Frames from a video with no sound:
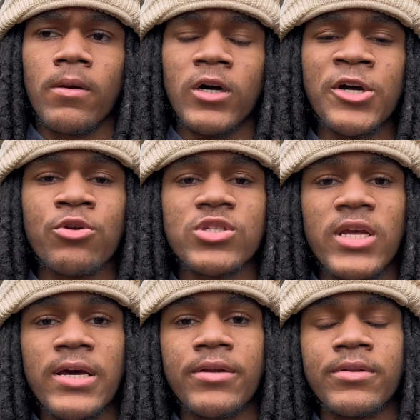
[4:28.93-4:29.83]

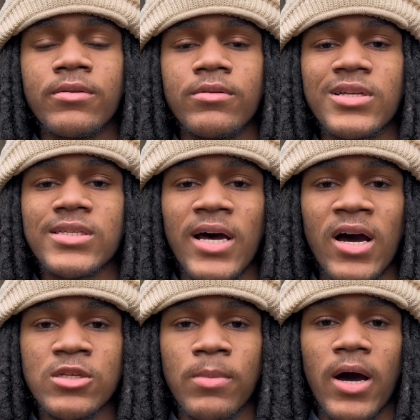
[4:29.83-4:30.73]
understanding the
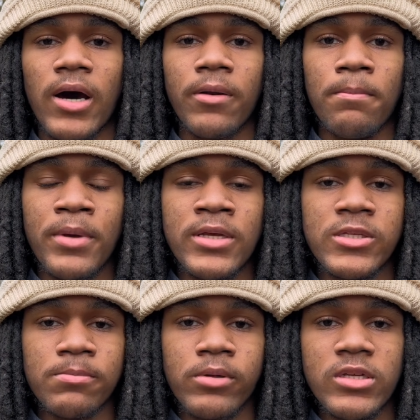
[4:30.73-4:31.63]
signs behind
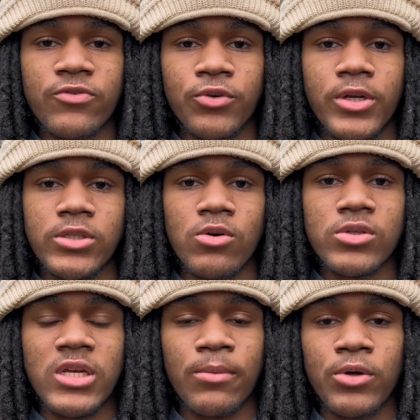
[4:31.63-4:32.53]
immense blissfulness on
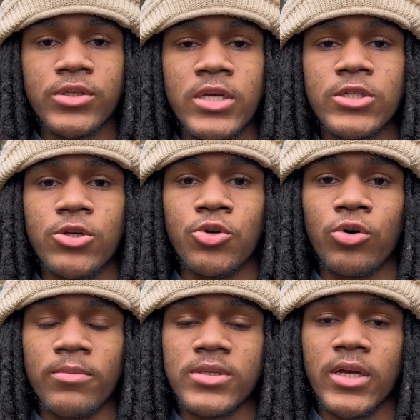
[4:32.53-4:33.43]
semen retention, you know
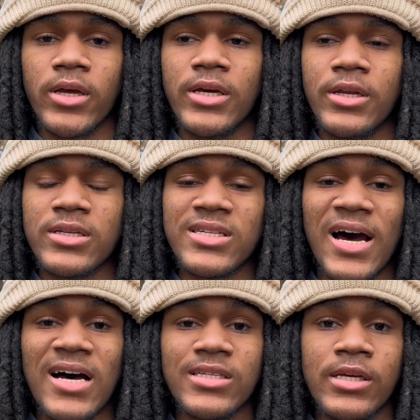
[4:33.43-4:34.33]
what I'm saying? And this
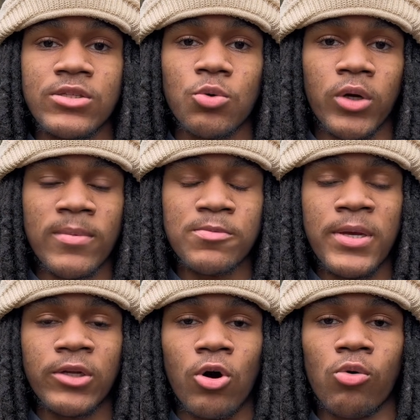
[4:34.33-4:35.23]
ties into what I'm
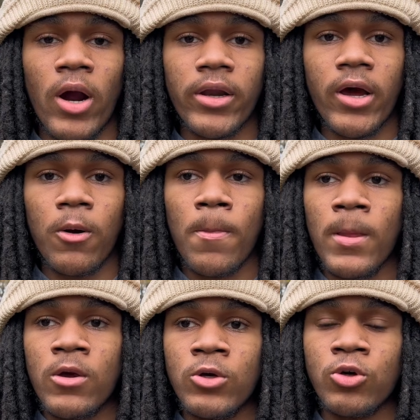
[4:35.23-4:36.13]
speaking on right now,
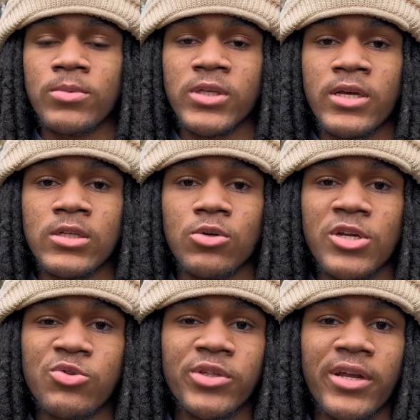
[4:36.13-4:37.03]
you know what I'm saying? So
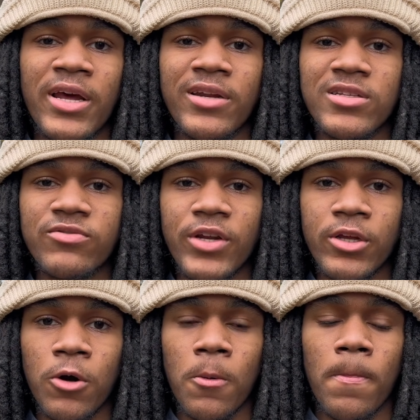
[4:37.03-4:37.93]
this is really the end of this
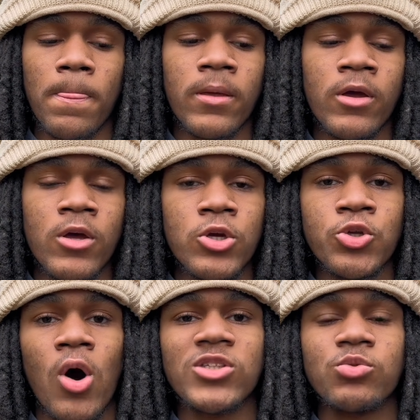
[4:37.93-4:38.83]
video. You
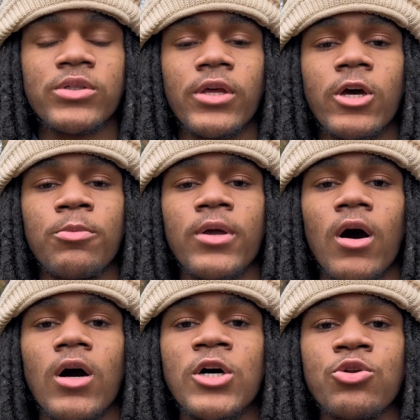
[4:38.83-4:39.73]
know, I just wanted to help
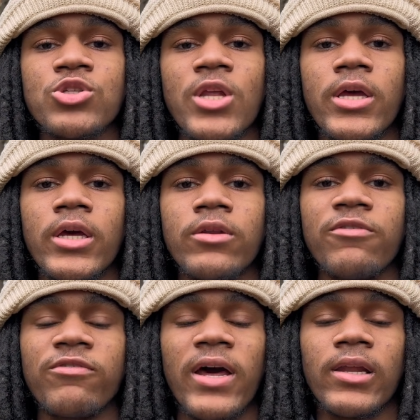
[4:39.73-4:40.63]
y'all understand the
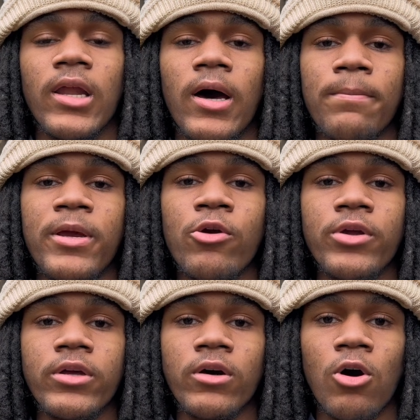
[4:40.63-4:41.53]
flatline
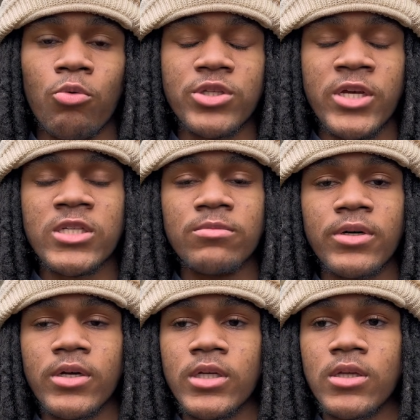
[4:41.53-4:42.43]
period on retention,
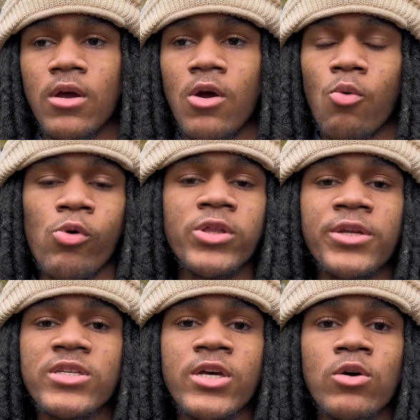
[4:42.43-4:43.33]
because really
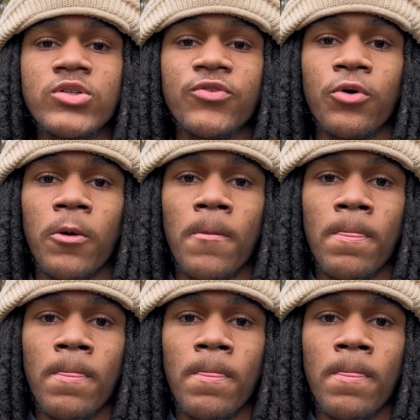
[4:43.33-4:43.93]
this goes for